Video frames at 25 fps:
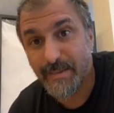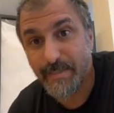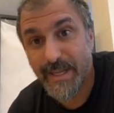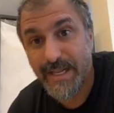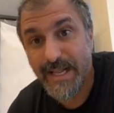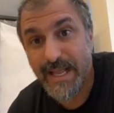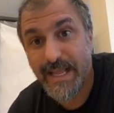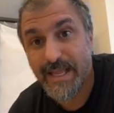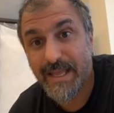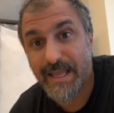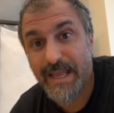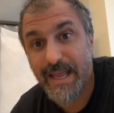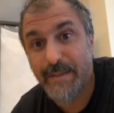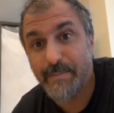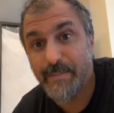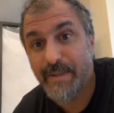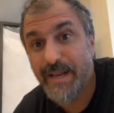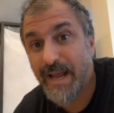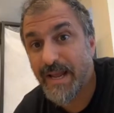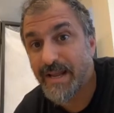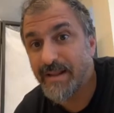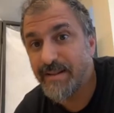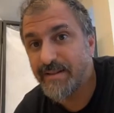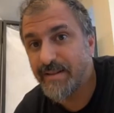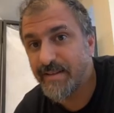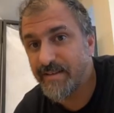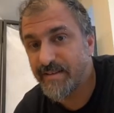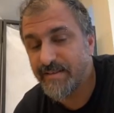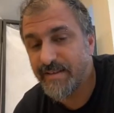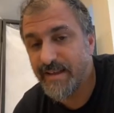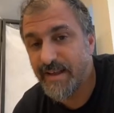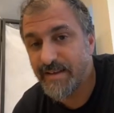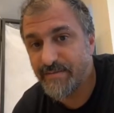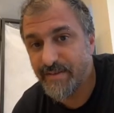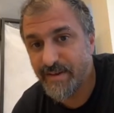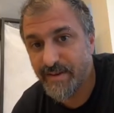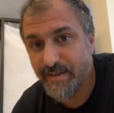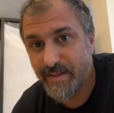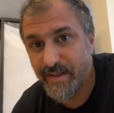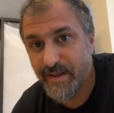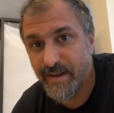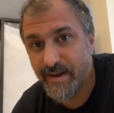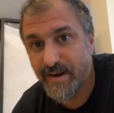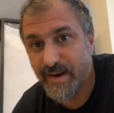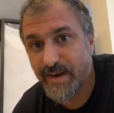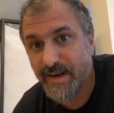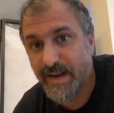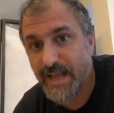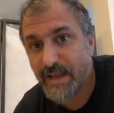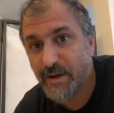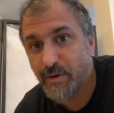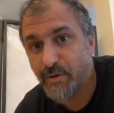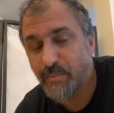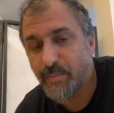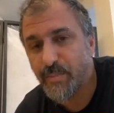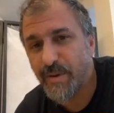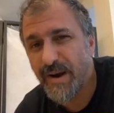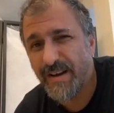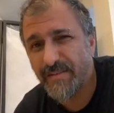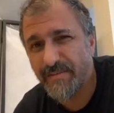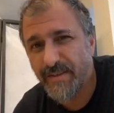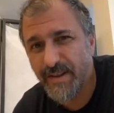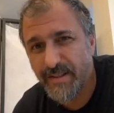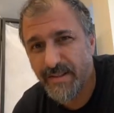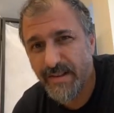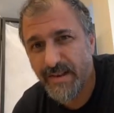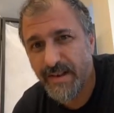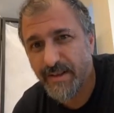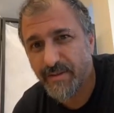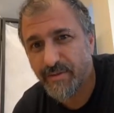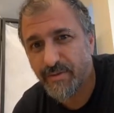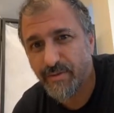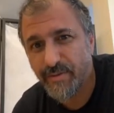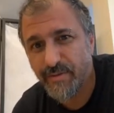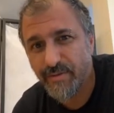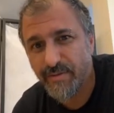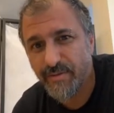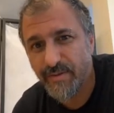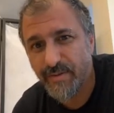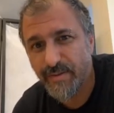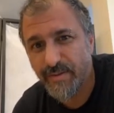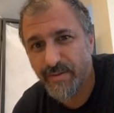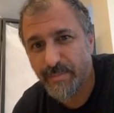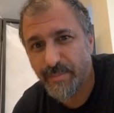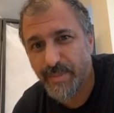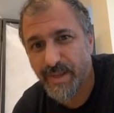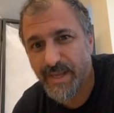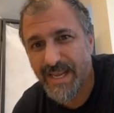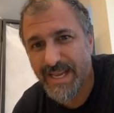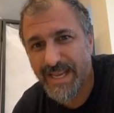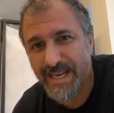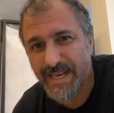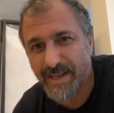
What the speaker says: but I came 97 there, and I got private lessons in the beginning.